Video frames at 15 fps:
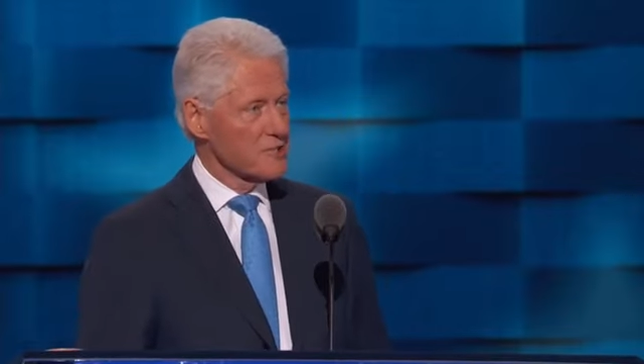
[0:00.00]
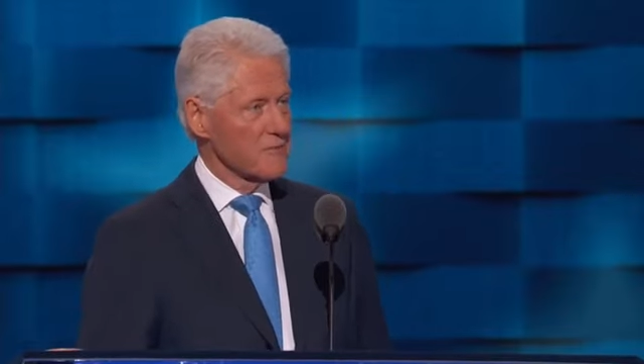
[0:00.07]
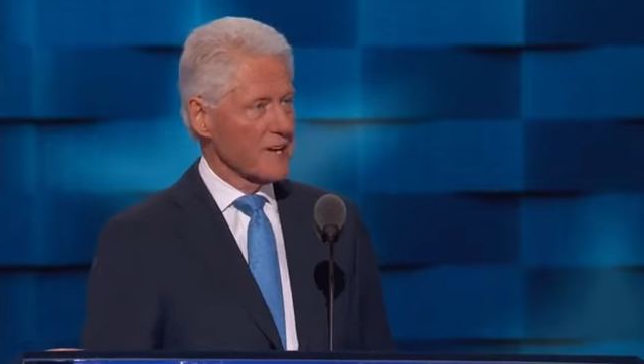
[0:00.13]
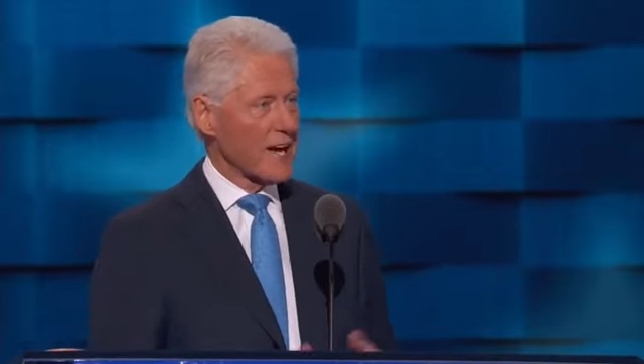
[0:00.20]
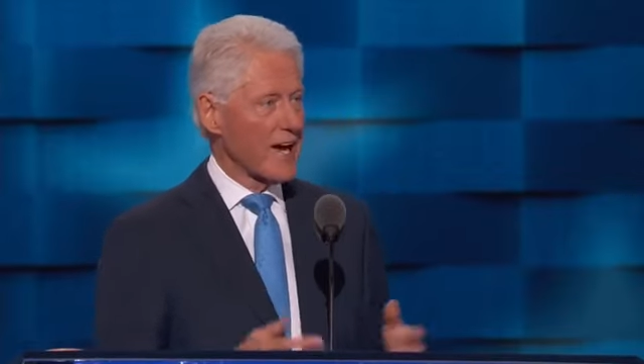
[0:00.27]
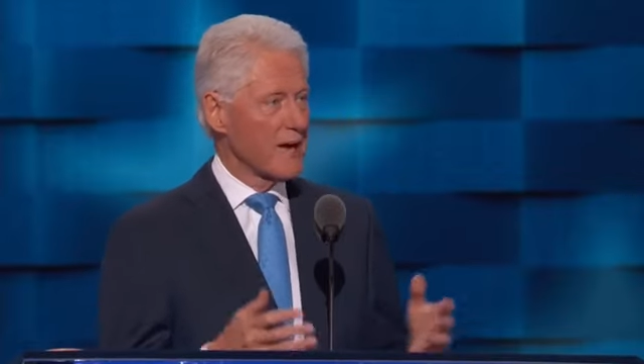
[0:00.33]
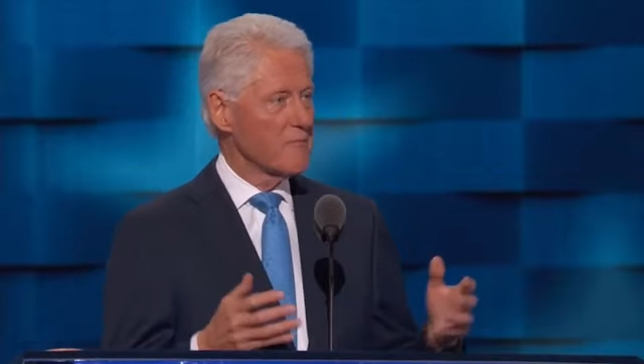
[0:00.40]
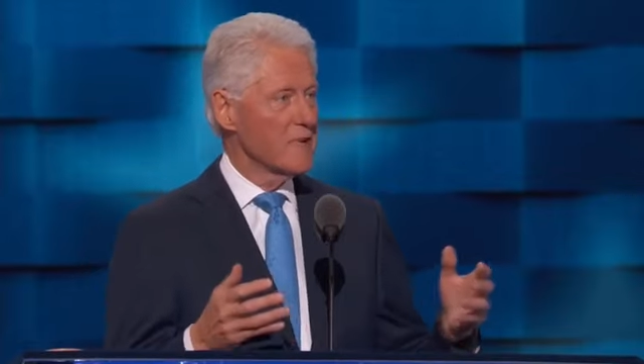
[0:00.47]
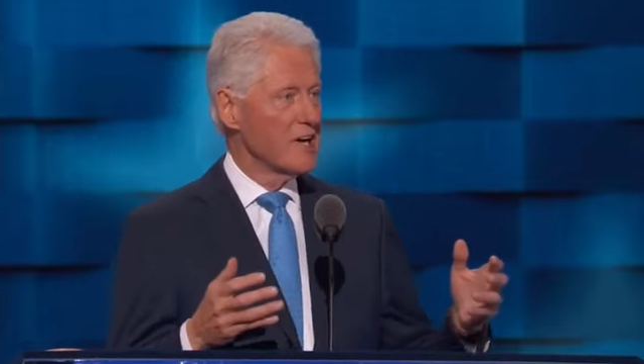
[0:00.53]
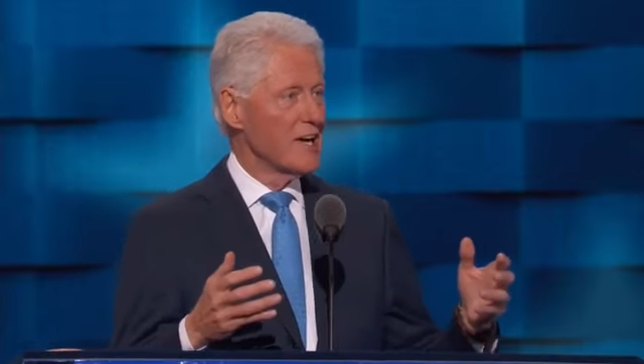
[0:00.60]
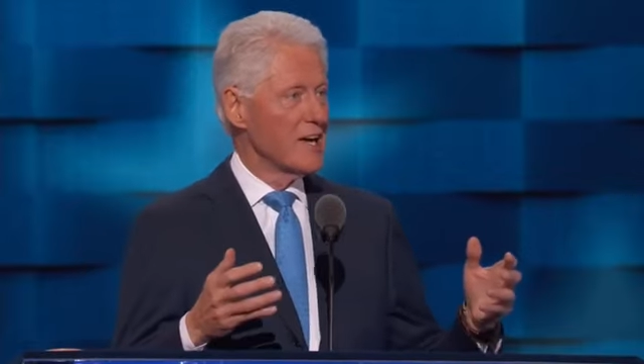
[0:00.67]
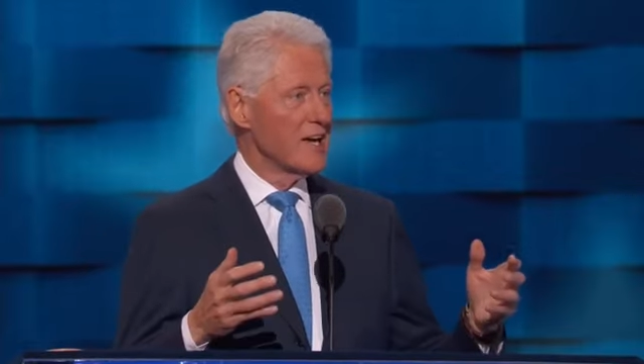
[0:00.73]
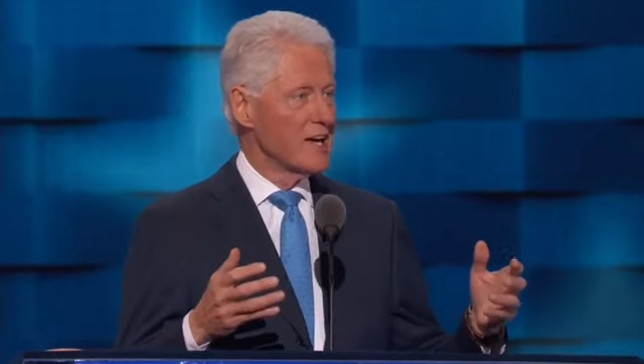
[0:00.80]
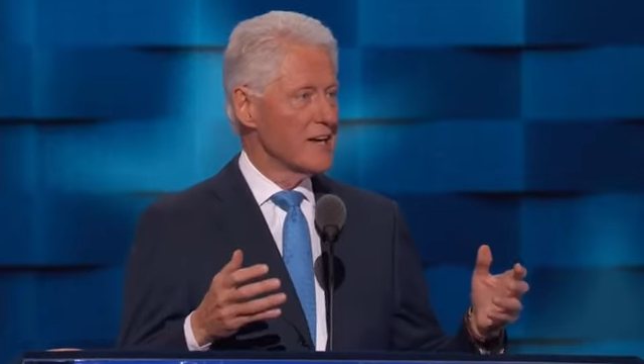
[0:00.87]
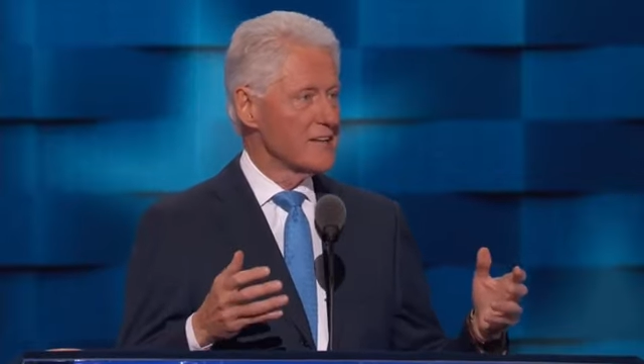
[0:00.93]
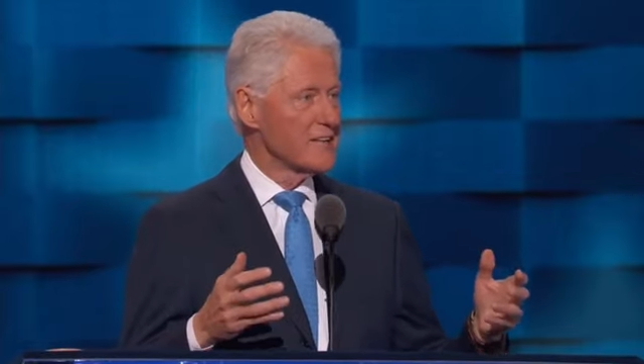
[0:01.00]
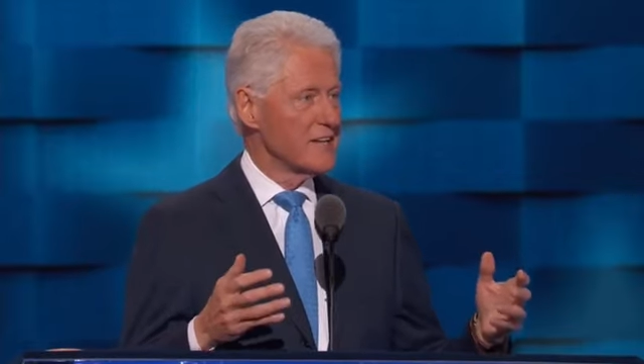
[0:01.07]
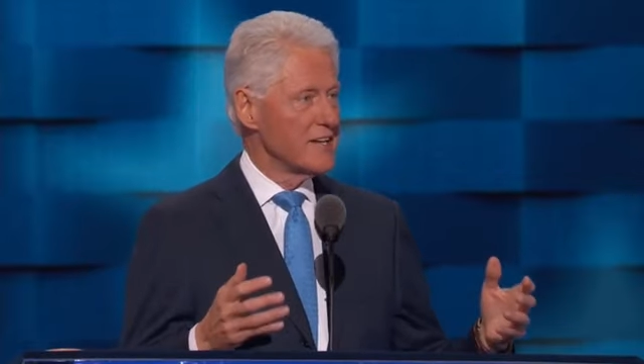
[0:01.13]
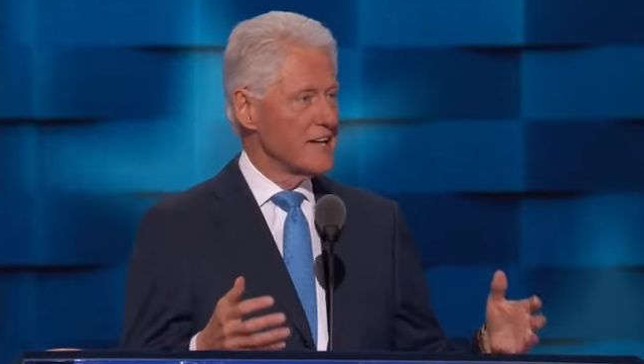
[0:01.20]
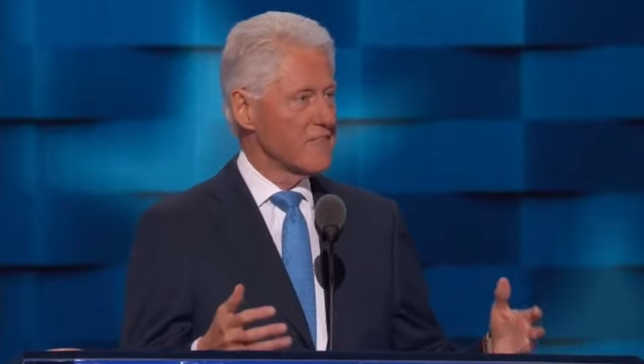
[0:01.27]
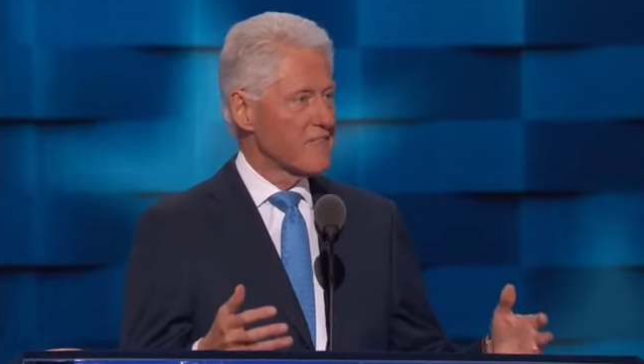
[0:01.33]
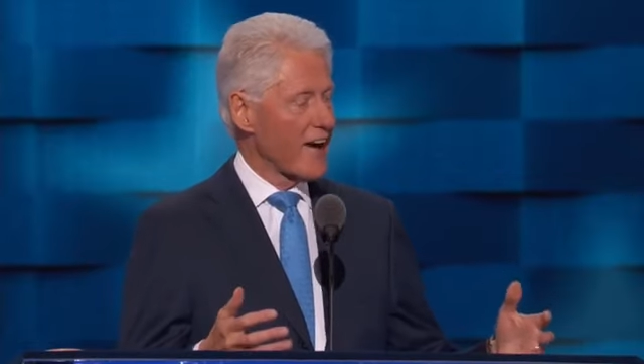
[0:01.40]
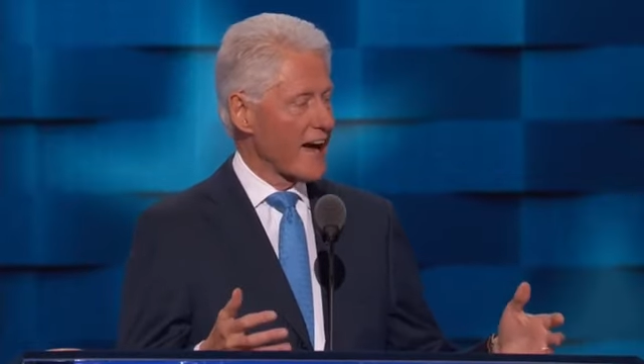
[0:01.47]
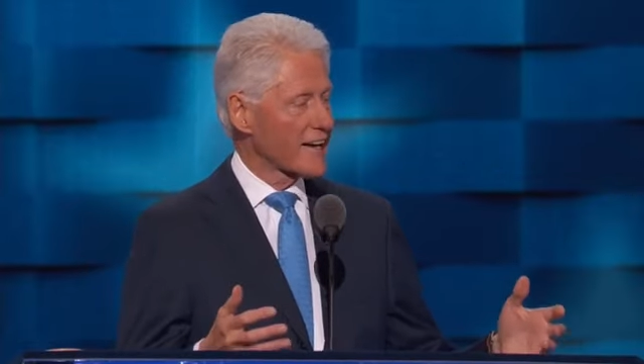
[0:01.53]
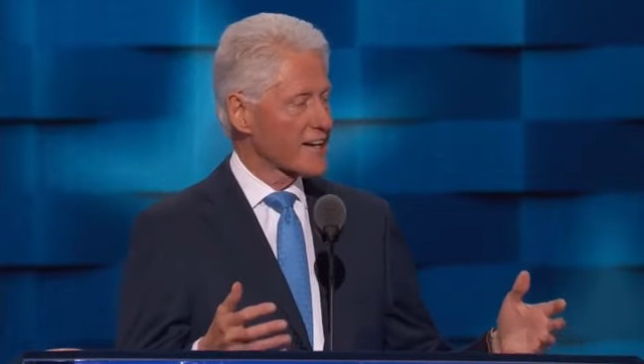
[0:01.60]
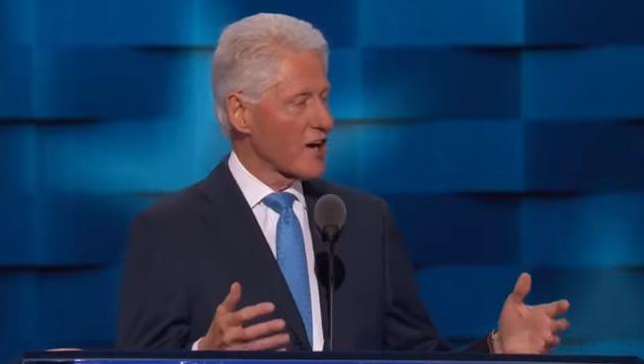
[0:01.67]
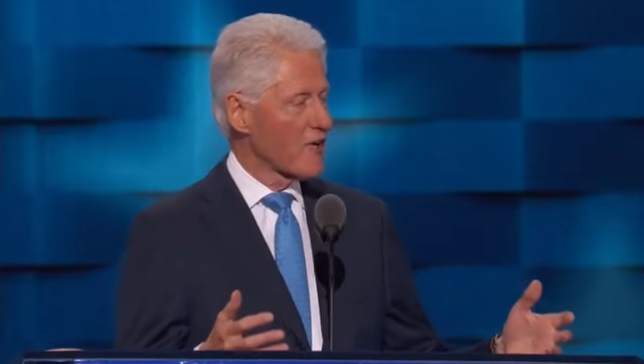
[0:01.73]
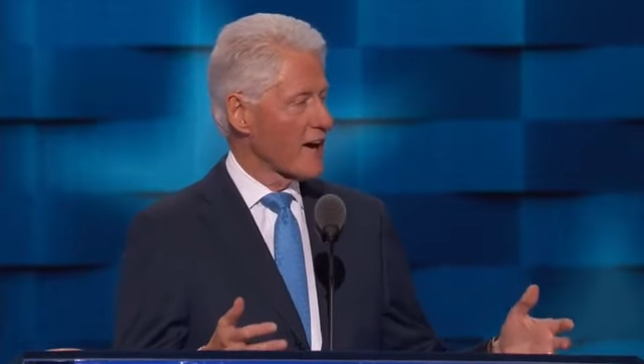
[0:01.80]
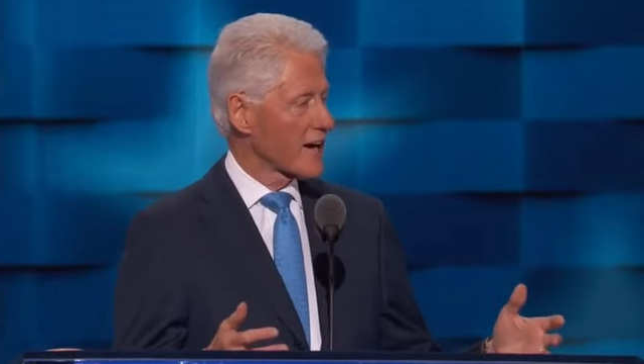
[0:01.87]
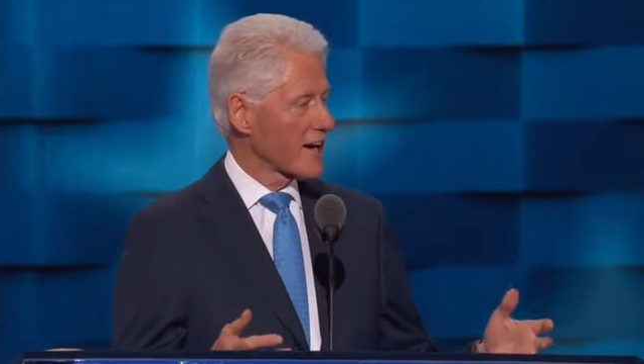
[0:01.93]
She became the de facto